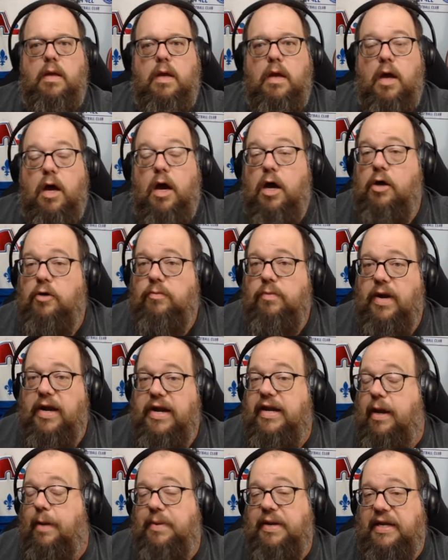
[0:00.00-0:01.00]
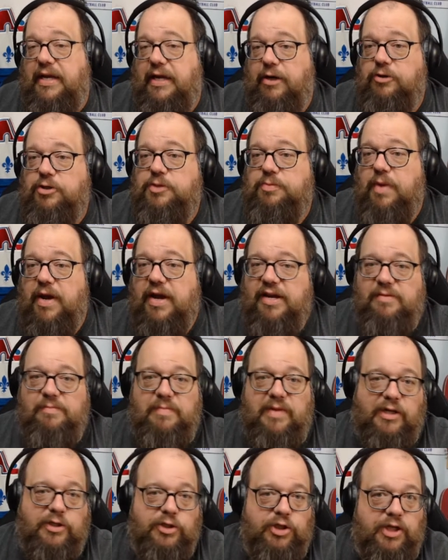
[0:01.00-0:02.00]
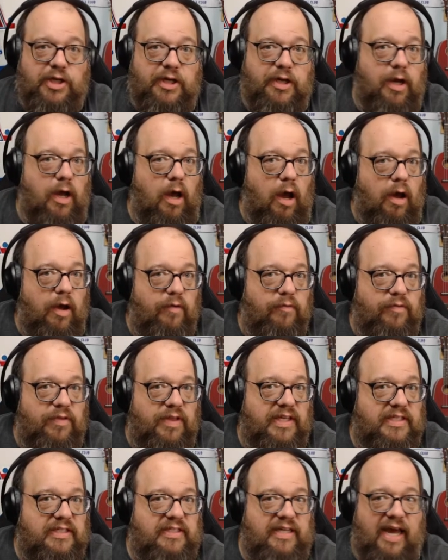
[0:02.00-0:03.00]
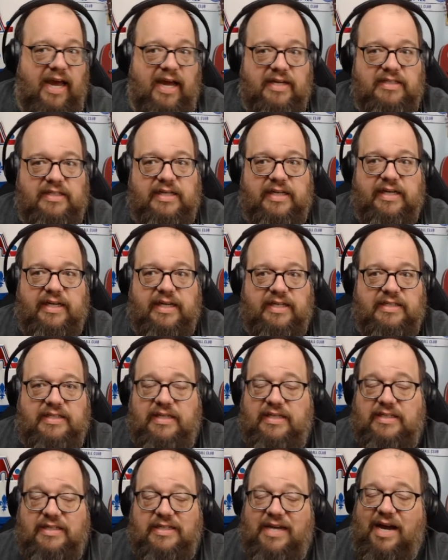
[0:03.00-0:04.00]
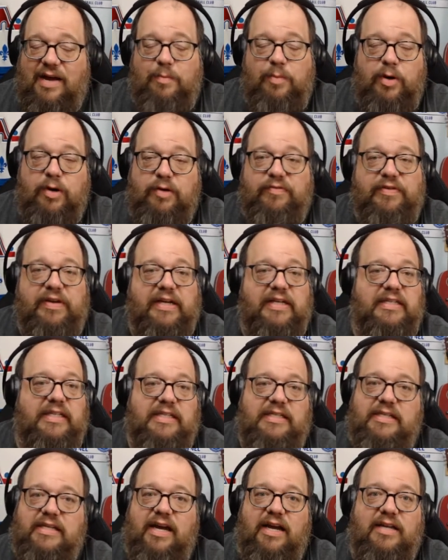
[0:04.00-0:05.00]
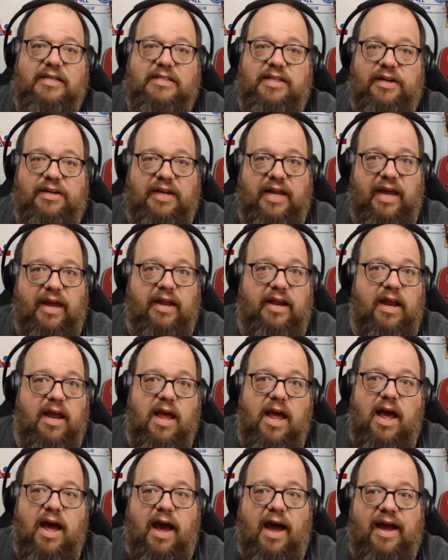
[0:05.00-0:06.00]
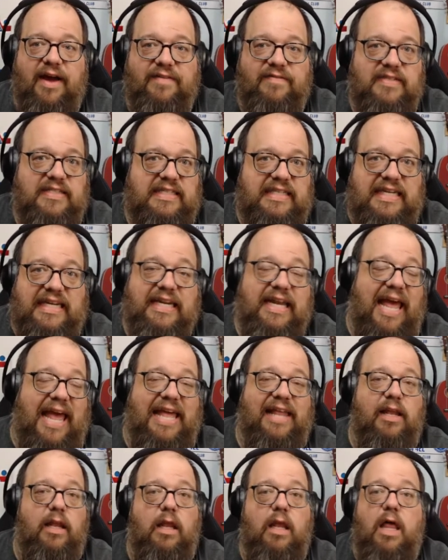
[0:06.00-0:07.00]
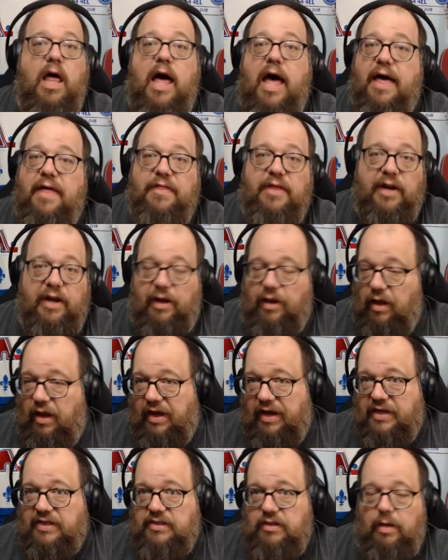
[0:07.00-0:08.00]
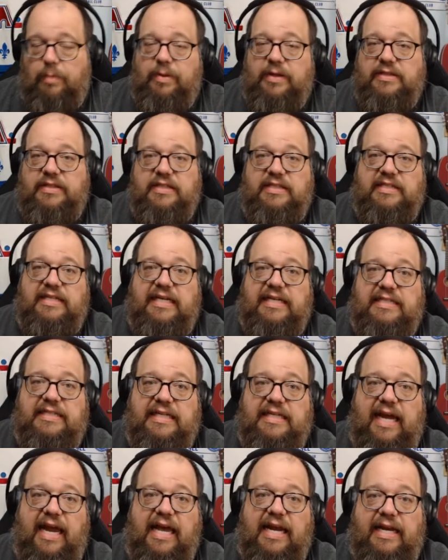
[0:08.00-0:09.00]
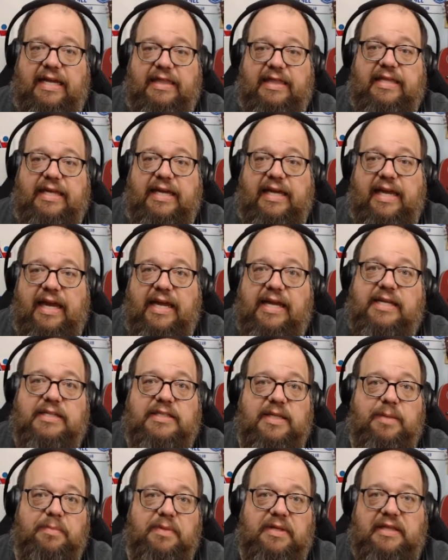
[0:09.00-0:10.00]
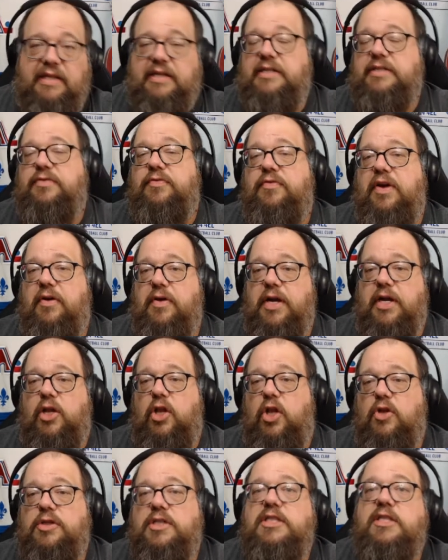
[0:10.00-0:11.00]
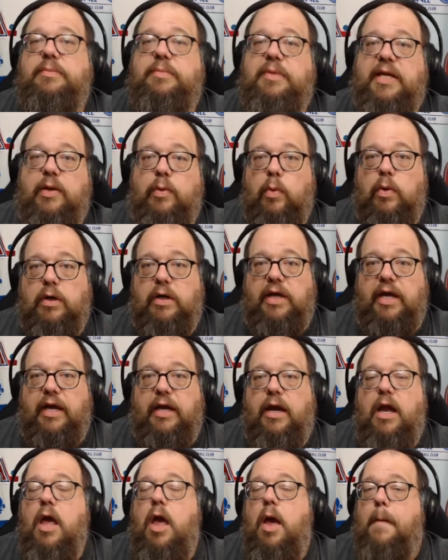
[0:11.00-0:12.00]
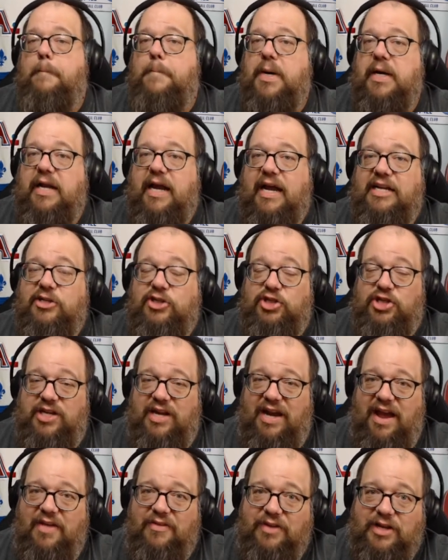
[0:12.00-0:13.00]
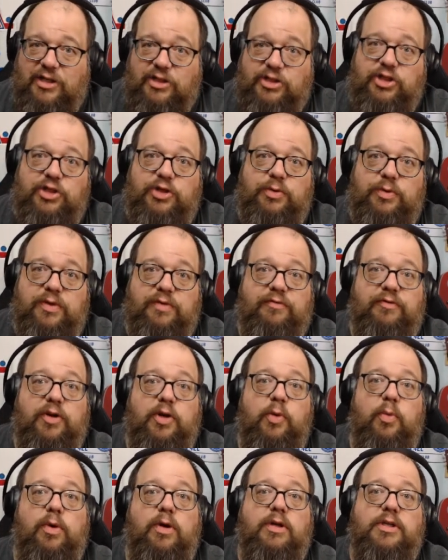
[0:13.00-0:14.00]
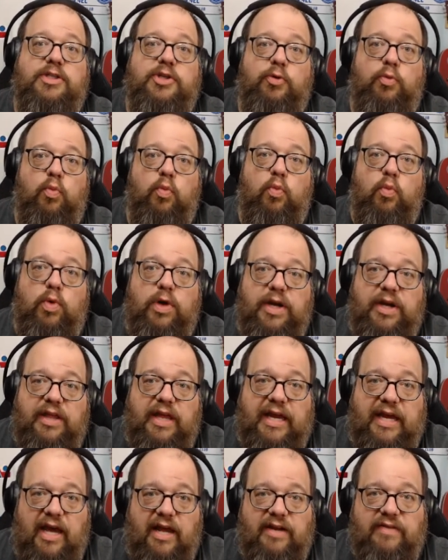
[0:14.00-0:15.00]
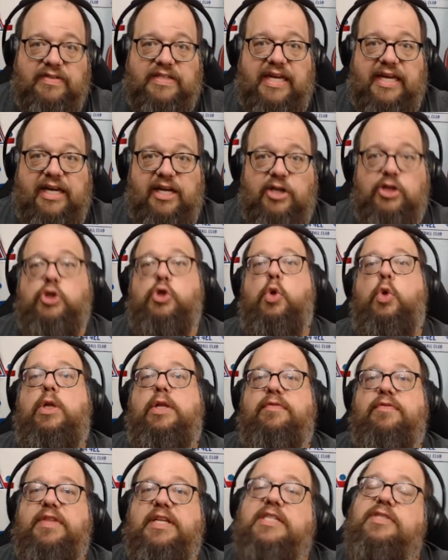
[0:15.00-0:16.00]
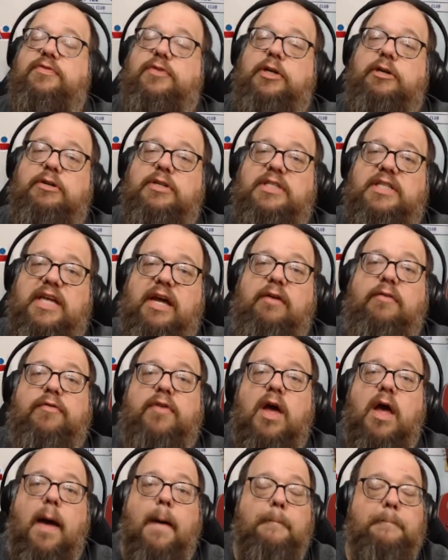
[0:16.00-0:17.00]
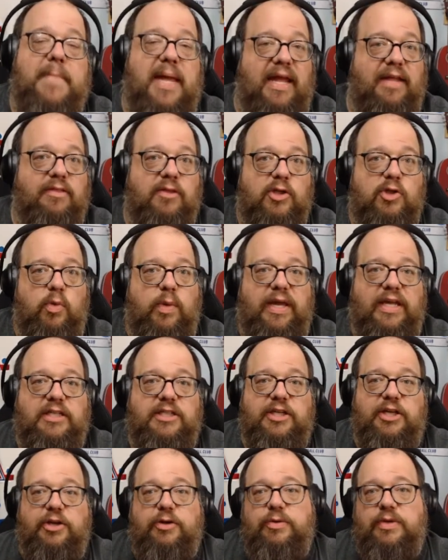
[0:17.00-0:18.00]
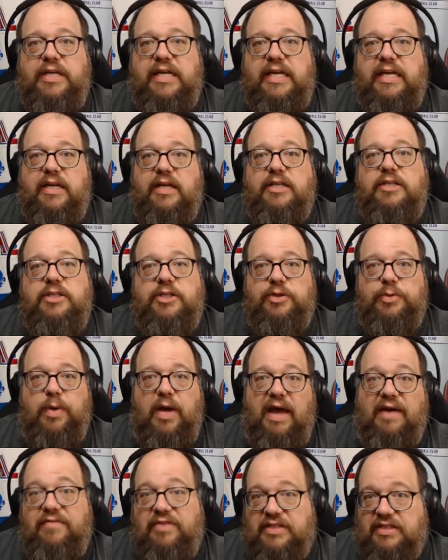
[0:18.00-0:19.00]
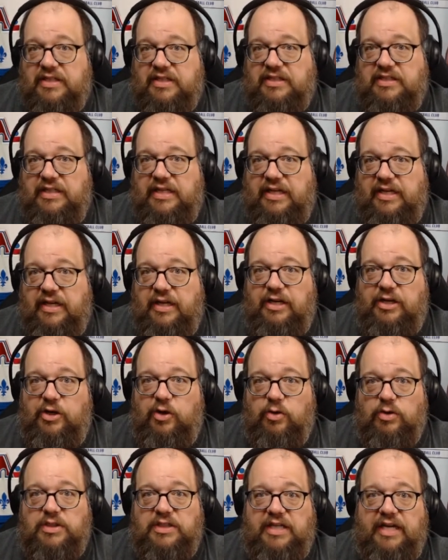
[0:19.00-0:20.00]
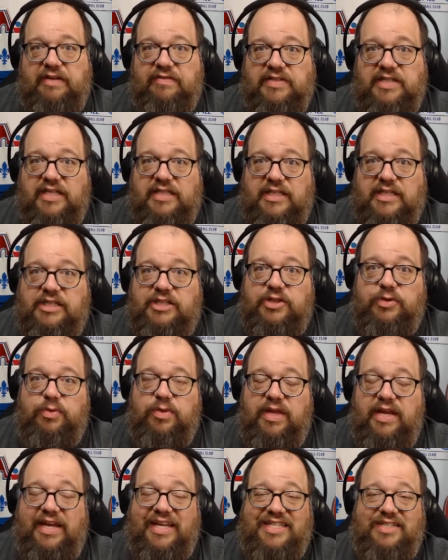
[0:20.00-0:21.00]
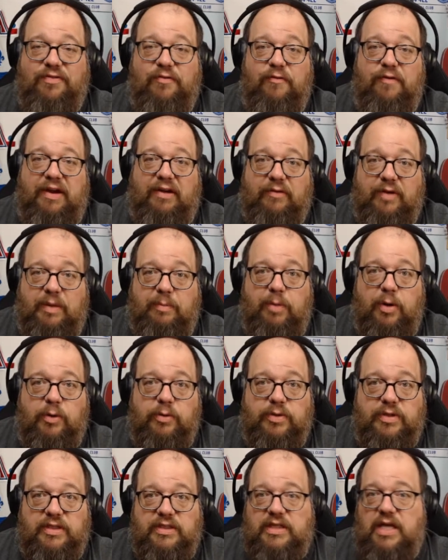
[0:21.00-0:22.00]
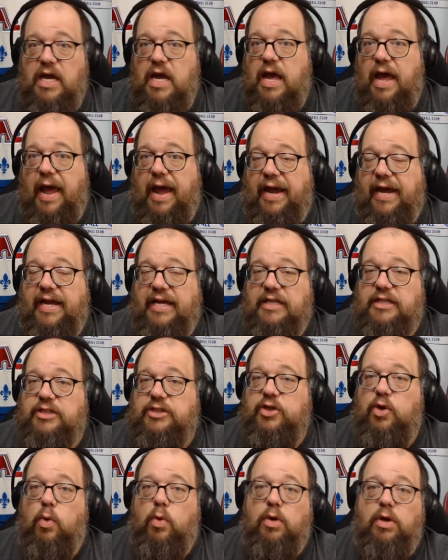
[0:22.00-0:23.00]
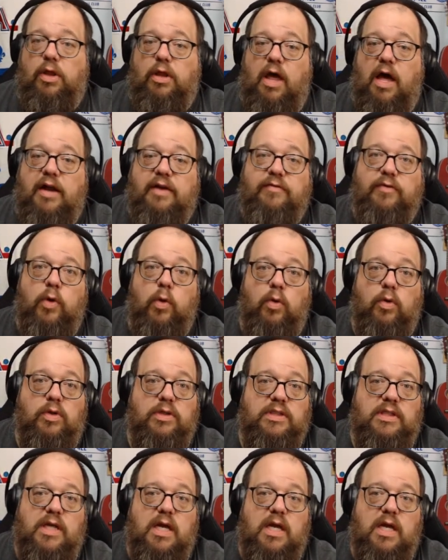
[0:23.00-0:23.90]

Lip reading: All right, I mean, here's my admission of this tactic, is it's not perfect. It's not done yet. I've seen a lot that I liked about this tactic, and I think it is something that is very close to being working. But I challenge you, the viewer, to really kind of take control of this for yourself, make the tweaks you need to have it succeed in your saves, because I do think it's very potent and can score a lot of goals.